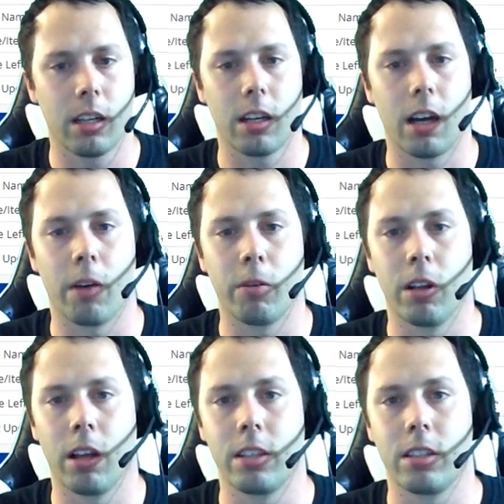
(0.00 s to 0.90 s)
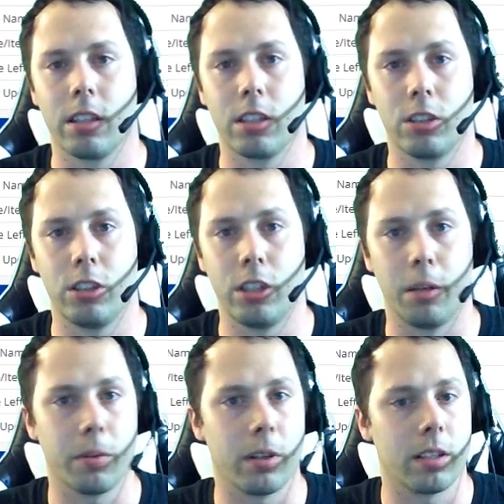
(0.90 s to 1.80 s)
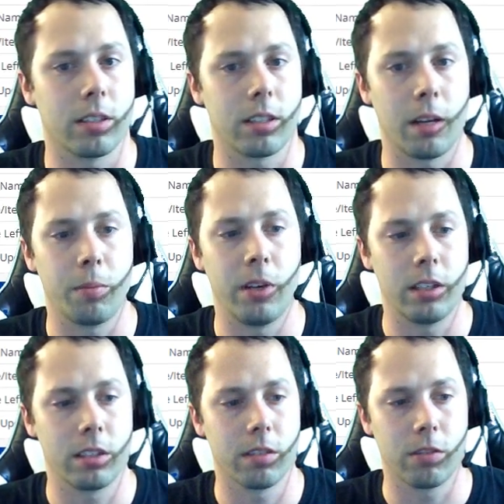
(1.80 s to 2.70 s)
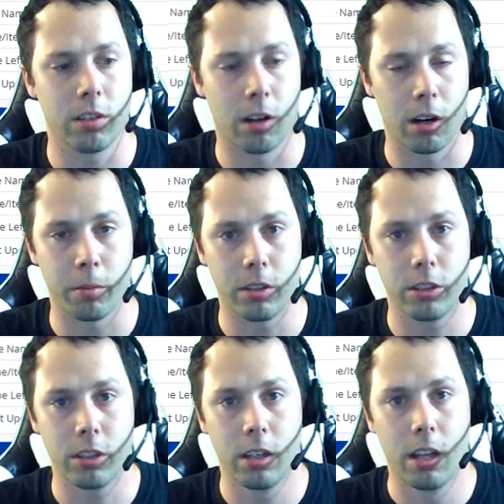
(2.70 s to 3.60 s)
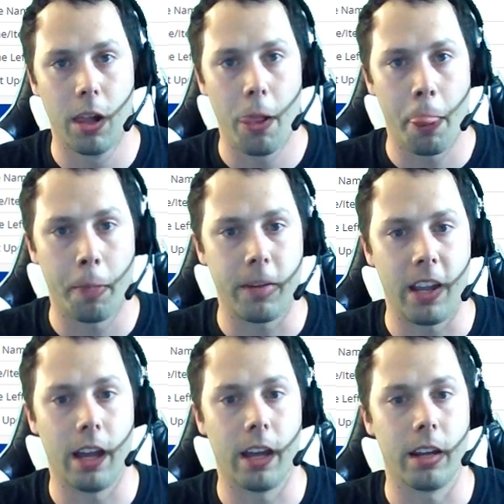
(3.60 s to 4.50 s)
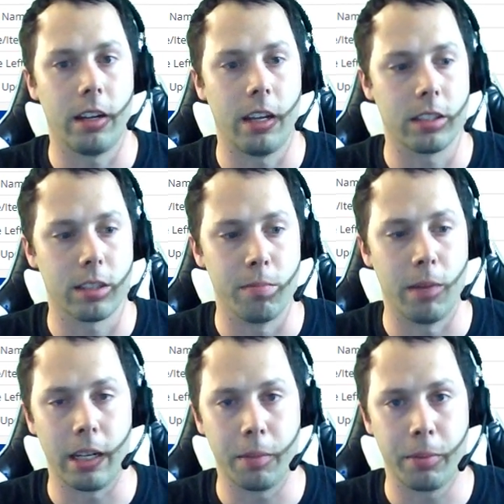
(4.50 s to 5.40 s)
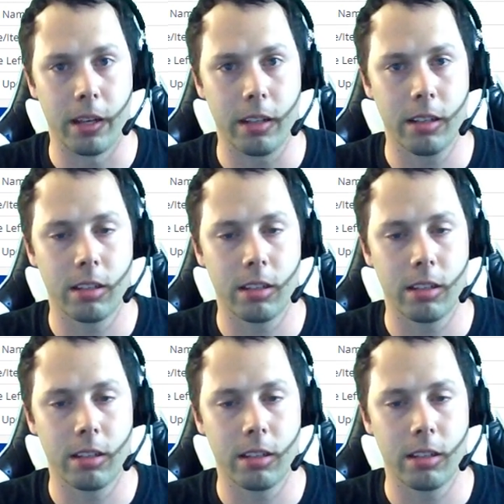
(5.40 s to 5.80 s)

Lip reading: I realized that this Jeep is a piece of garbage and it's a money pit.